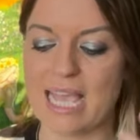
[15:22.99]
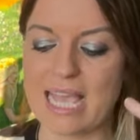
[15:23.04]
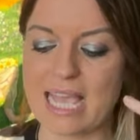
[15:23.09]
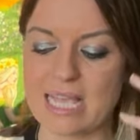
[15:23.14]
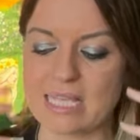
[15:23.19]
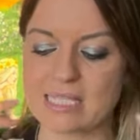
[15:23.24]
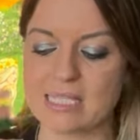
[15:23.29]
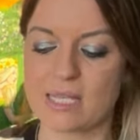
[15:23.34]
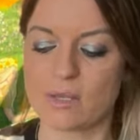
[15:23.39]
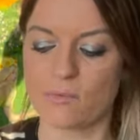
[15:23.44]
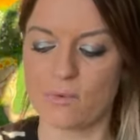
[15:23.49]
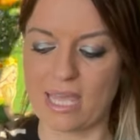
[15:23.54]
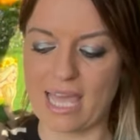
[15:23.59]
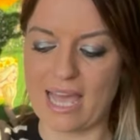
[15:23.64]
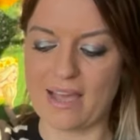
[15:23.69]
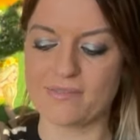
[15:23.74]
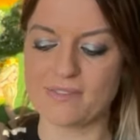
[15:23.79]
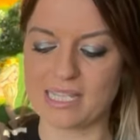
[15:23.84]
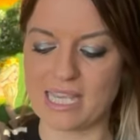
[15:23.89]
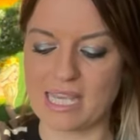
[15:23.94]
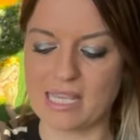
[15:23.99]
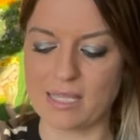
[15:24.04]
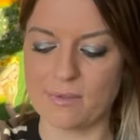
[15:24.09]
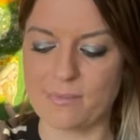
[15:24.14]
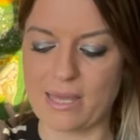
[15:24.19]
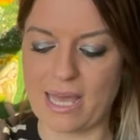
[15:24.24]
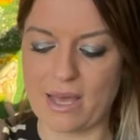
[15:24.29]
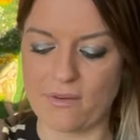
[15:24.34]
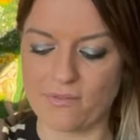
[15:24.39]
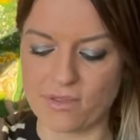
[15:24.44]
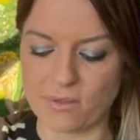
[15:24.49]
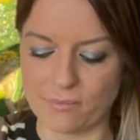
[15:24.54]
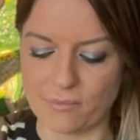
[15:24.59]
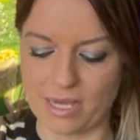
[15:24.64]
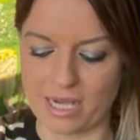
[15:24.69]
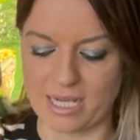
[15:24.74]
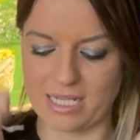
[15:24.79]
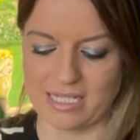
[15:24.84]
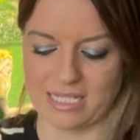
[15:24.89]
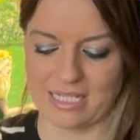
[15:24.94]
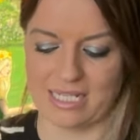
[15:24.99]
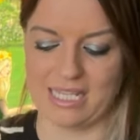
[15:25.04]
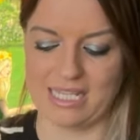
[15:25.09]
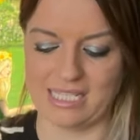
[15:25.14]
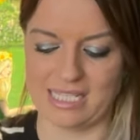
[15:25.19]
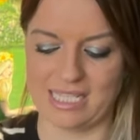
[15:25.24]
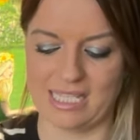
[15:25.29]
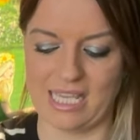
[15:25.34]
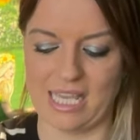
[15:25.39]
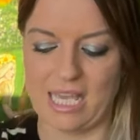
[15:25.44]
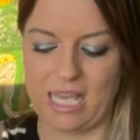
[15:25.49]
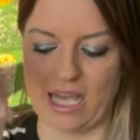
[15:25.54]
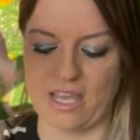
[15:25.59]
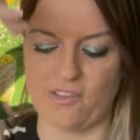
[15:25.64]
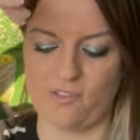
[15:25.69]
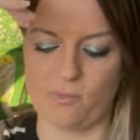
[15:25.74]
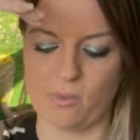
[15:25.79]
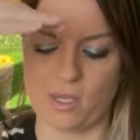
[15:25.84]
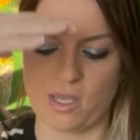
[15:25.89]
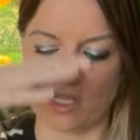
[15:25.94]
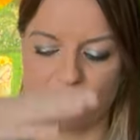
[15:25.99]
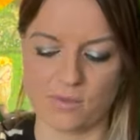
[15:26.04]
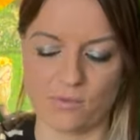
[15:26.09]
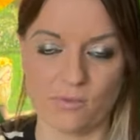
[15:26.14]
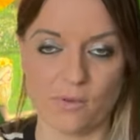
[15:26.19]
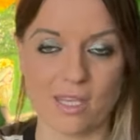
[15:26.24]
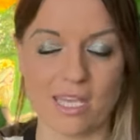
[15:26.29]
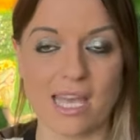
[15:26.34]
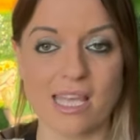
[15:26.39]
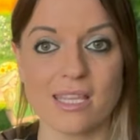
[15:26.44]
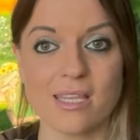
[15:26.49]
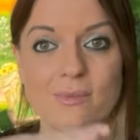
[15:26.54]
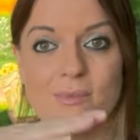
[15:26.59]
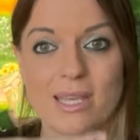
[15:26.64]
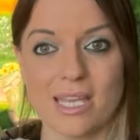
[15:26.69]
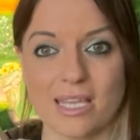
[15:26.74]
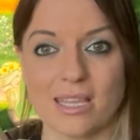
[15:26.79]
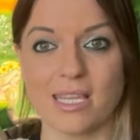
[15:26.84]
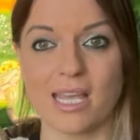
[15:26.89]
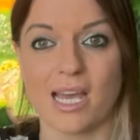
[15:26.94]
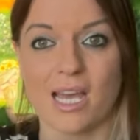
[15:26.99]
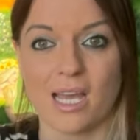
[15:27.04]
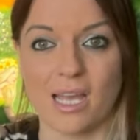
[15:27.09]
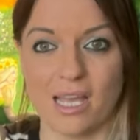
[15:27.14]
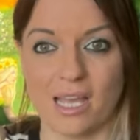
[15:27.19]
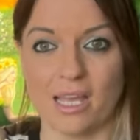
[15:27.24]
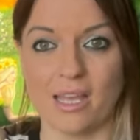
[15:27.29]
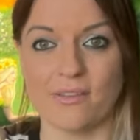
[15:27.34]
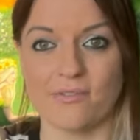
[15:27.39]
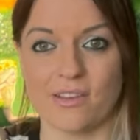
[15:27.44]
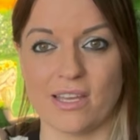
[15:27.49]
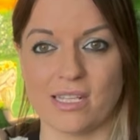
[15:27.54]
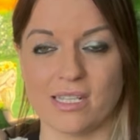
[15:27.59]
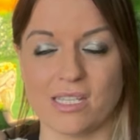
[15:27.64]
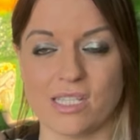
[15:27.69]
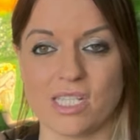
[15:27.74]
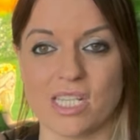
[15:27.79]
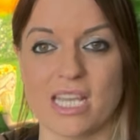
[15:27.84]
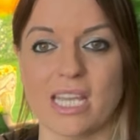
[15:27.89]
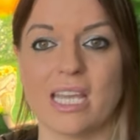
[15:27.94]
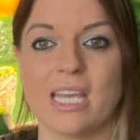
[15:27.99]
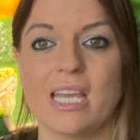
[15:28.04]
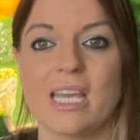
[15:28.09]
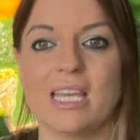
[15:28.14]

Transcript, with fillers: It's like we have to get them out of the mind and into the earth, because if we get them in that earth energy,